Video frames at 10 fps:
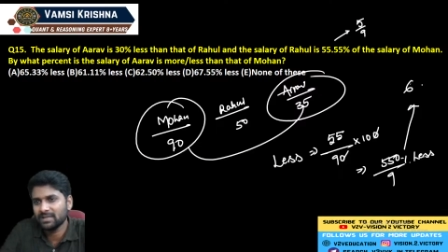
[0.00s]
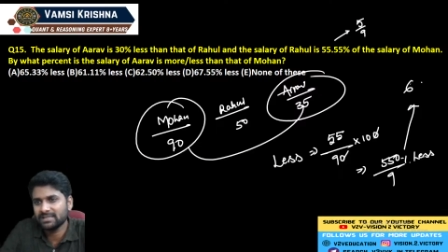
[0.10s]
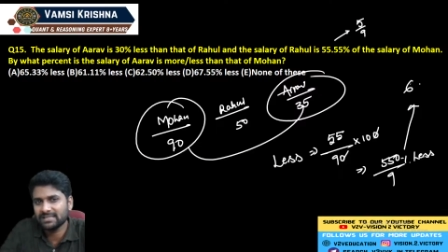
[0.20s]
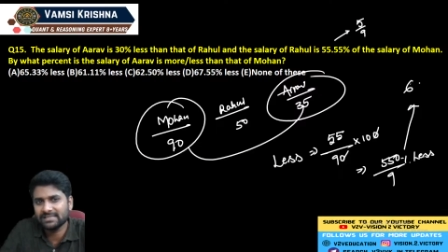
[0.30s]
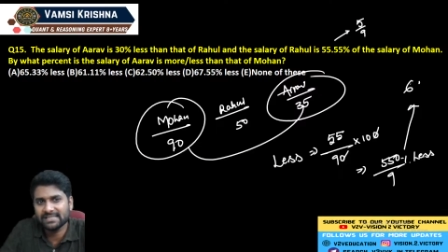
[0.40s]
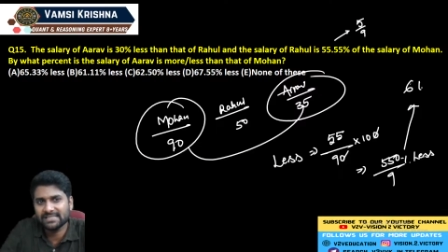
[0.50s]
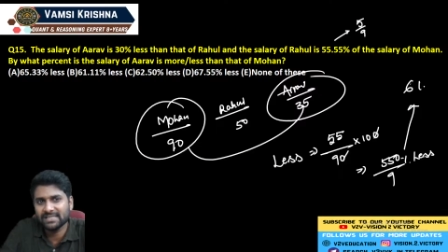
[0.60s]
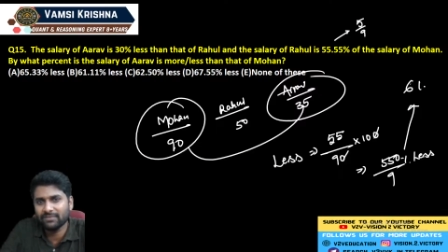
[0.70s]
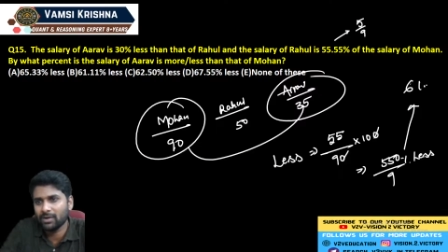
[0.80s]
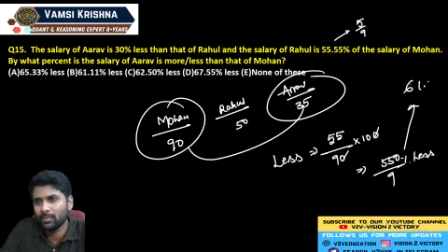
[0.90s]
It's a
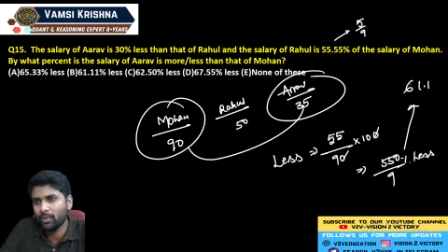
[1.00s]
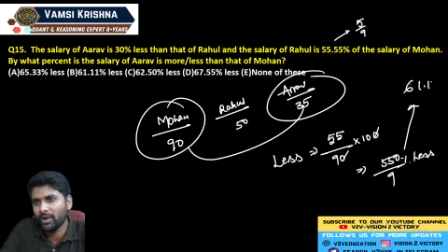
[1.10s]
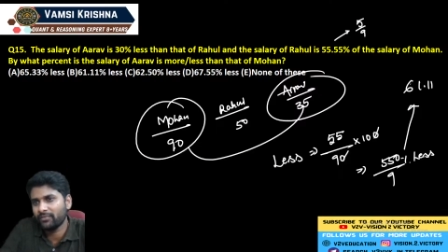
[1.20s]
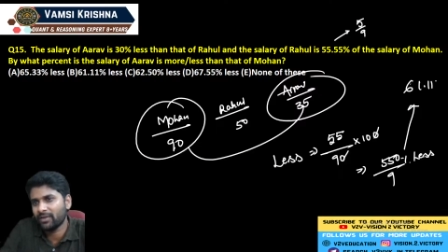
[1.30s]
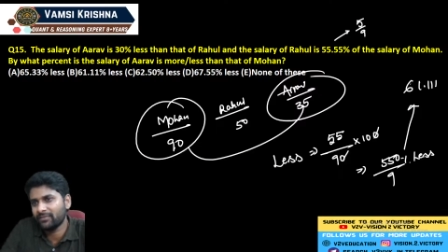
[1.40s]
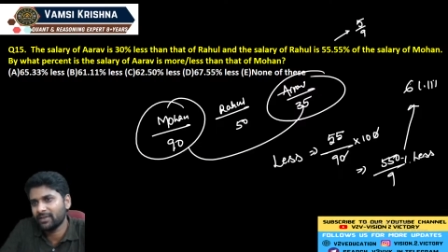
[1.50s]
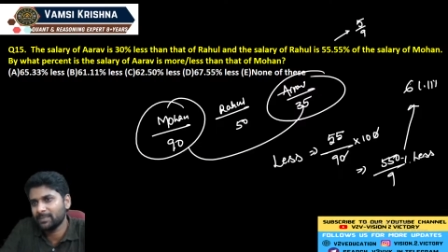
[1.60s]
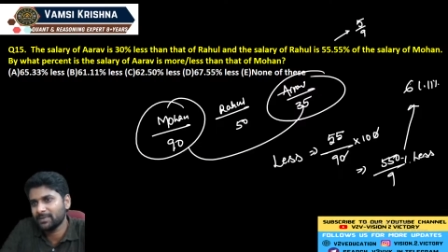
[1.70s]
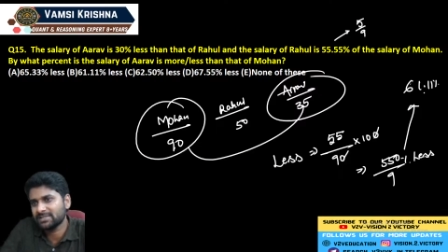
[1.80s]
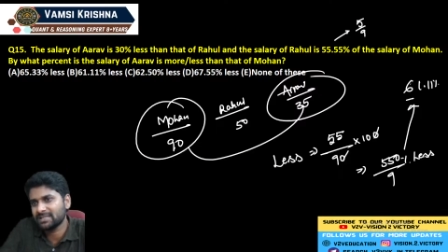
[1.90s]

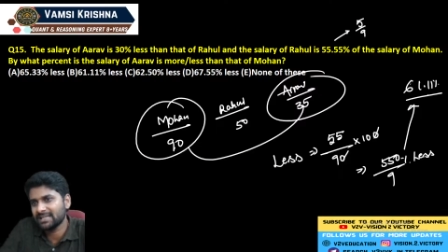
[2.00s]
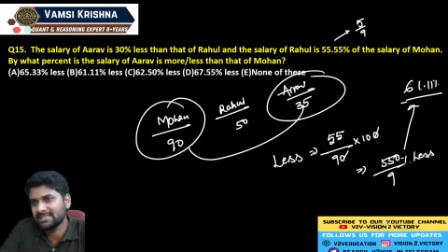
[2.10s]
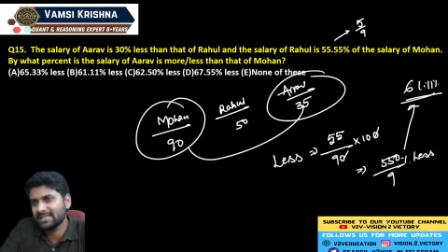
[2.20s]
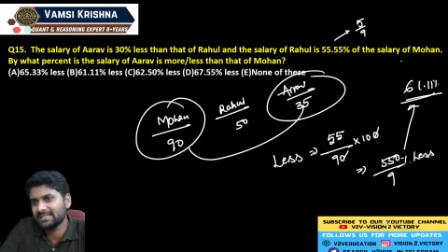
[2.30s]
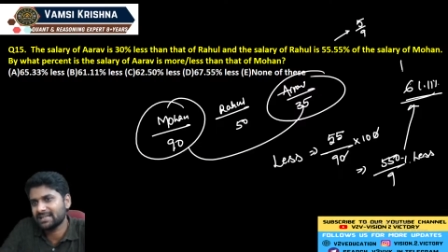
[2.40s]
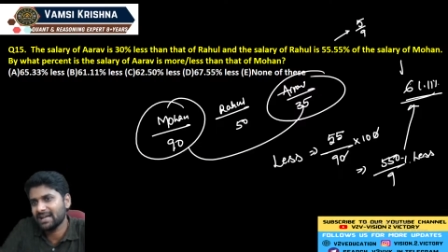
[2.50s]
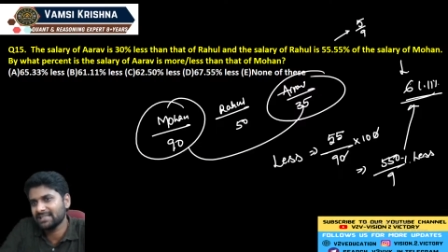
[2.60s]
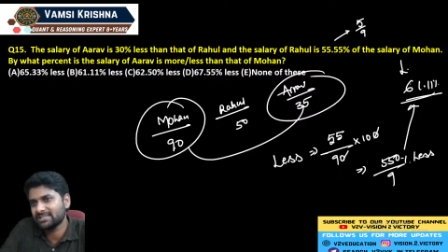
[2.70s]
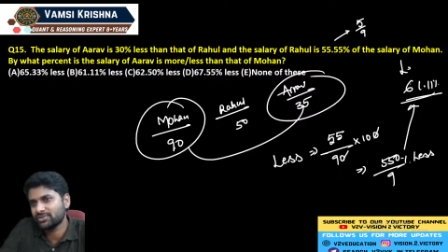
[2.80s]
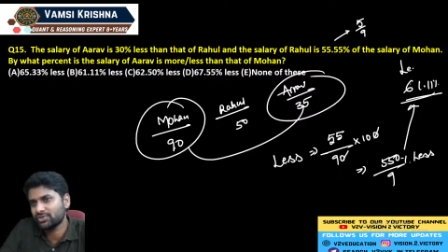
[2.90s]
61.11%. Just
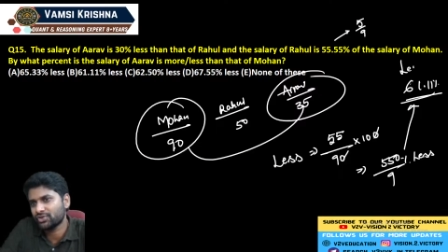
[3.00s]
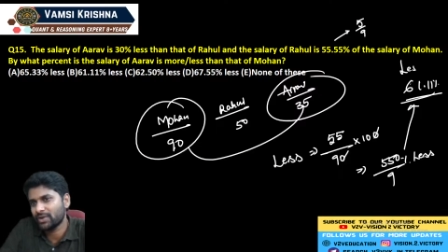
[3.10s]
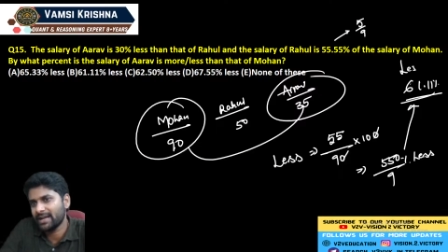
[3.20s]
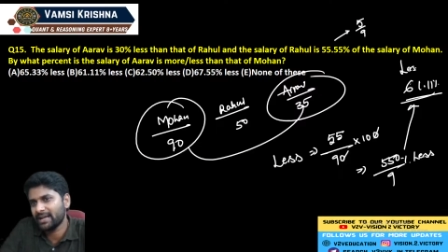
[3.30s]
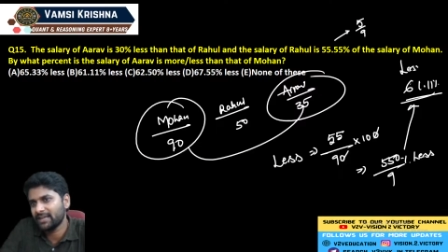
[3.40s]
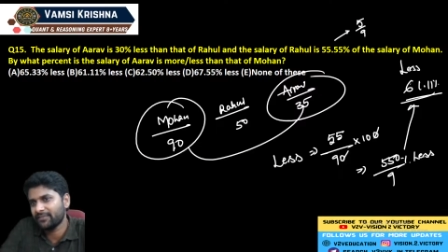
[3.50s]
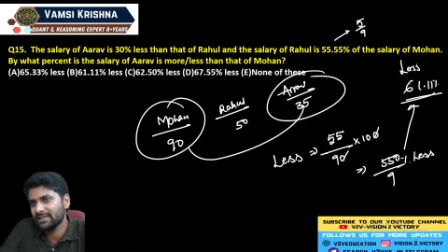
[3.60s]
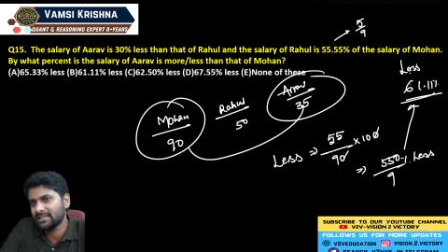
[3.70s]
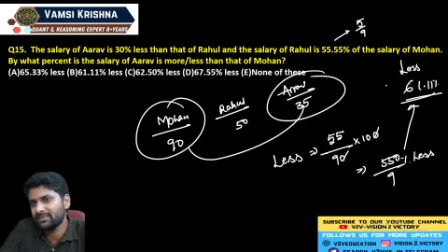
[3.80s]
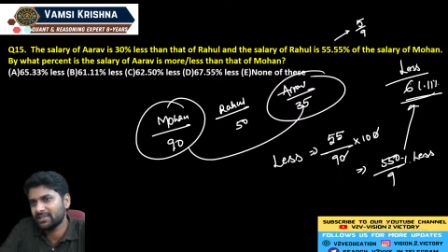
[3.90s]
guys, you should
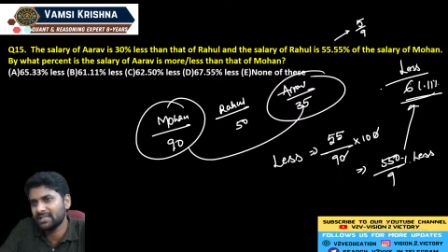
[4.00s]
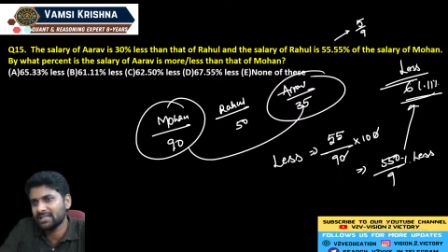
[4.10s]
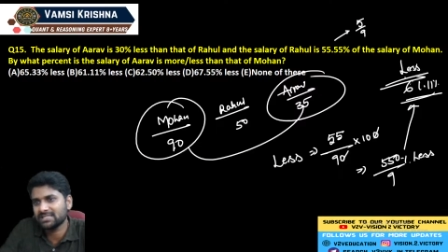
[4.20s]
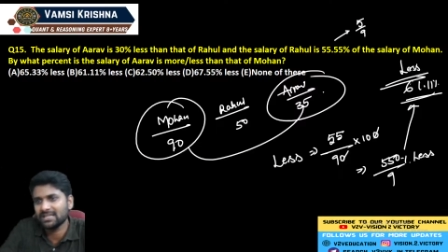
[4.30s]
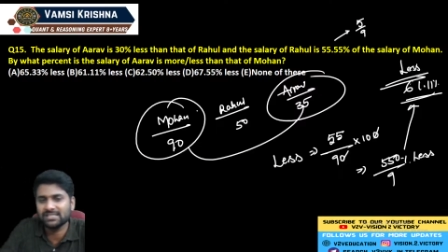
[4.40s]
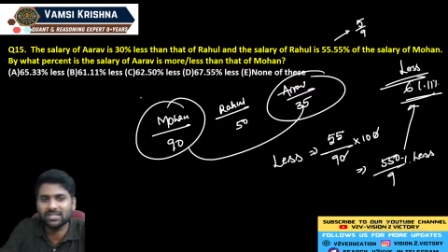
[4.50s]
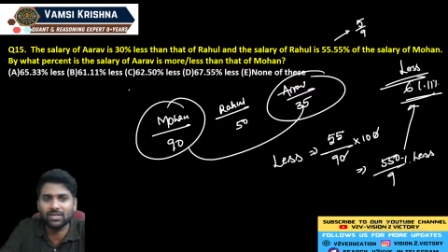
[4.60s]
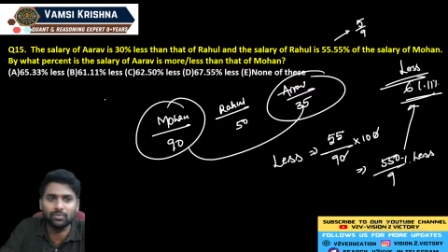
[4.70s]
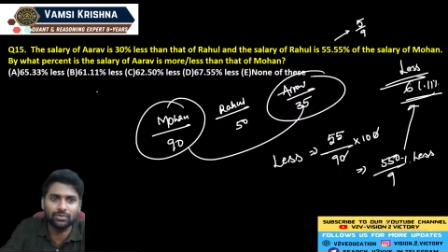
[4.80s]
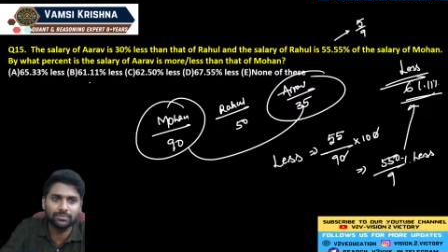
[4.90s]
identify that whether it is less or
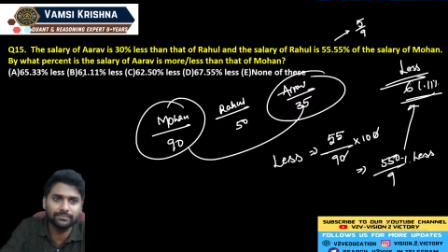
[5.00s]
more.